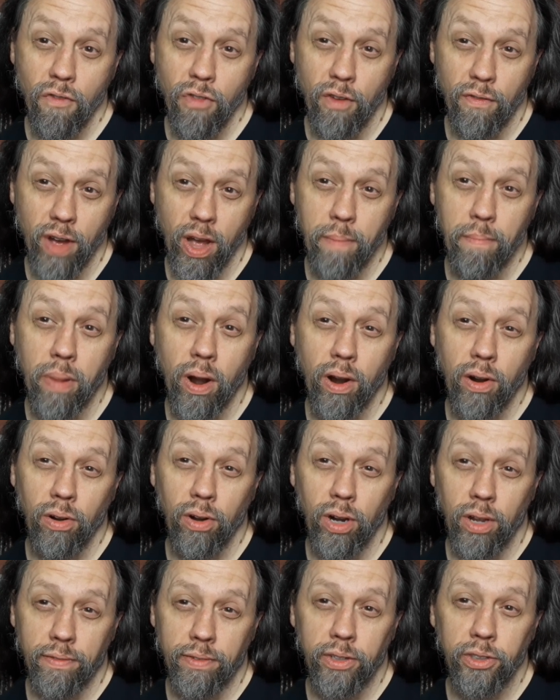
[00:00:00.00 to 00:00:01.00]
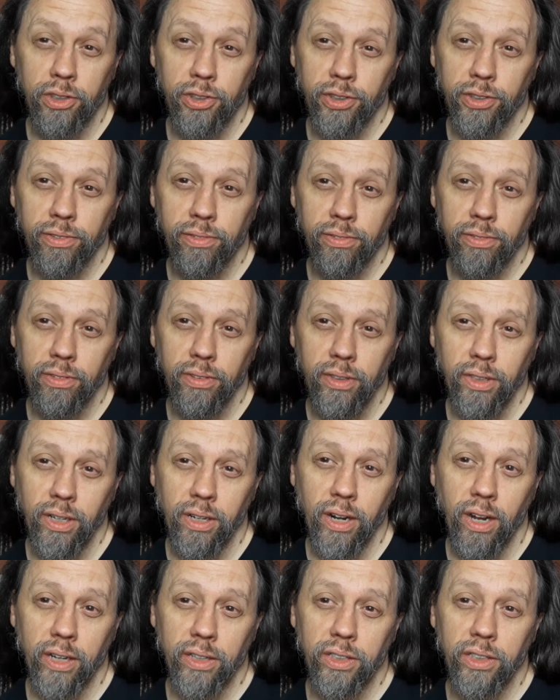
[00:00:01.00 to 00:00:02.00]
The Vampire Lovers,
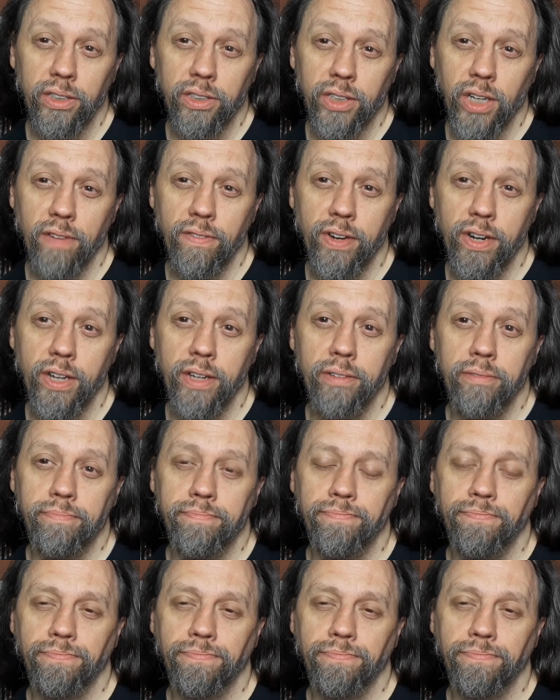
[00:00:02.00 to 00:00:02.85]
in 1970.